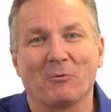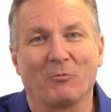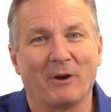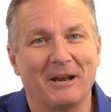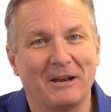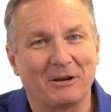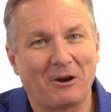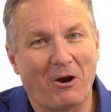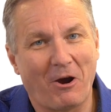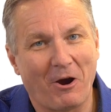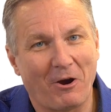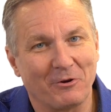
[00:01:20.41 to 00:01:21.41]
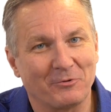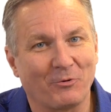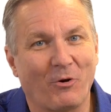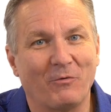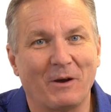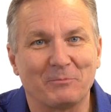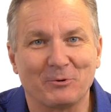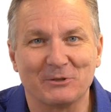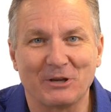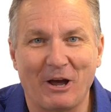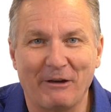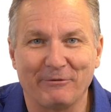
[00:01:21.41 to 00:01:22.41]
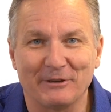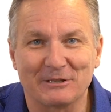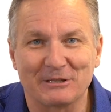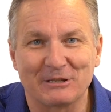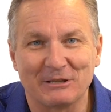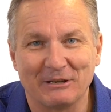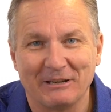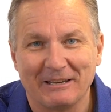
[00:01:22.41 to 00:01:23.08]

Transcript: rented a car, drove up to his office.